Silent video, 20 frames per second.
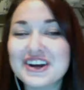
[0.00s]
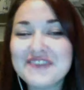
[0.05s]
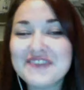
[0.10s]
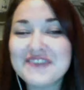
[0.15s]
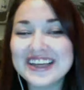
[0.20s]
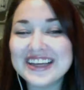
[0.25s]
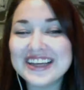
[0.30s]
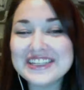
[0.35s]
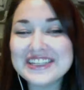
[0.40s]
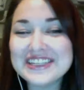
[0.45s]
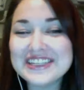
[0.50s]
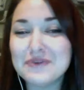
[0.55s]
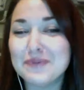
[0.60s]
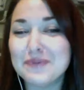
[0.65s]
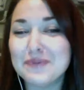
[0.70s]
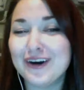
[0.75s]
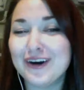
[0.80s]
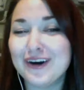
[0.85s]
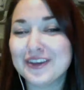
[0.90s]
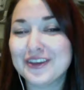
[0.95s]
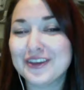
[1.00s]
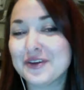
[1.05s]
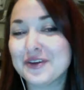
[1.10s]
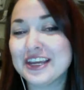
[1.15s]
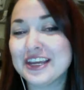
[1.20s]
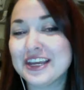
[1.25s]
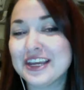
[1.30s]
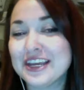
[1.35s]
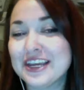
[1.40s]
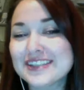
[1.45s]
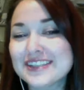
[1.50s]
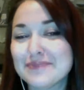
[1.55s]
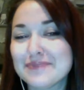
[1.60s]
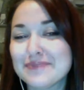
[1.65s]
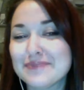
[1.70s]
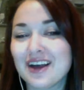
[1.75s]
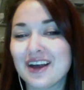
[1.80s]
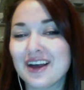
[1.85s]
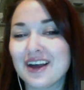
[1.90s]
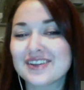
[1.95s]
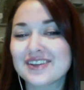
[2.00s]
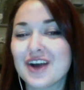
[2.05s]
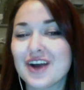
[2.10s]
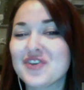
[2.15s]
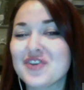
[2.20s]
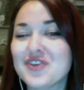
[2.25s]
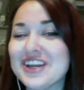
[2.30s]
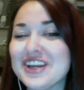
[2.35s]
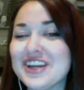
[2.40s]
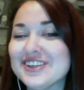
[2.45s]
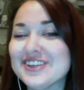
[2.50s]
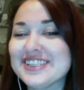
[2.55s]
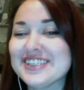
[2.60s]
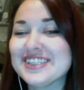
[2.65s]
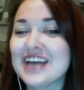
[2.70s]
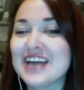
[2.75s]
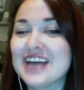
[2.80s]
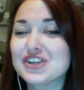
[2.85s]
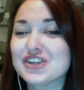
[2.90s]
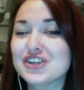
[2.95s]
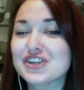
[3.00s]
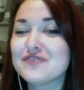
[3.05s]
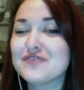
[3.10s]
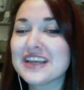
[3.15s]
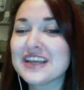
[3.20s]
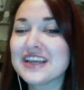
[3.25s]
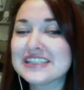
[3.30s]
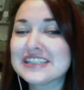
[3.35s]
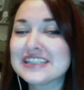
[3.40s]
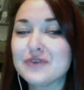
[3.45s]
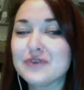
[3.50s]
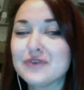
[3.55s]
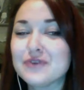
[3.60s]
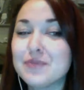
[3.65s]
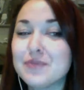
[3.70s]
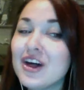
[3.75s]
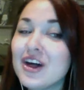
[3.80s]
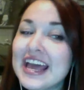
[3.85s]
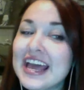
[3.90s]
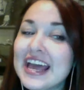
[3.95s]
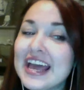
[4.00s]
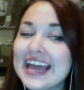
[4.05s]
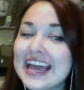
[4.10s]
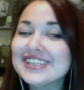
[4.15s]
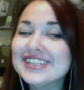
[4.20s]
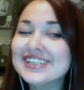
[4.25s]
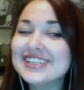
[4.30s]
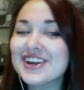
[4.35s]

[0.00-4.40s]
Fantasy Football. You can hear us on Blog Talk Radio /Her Fantasy Football and on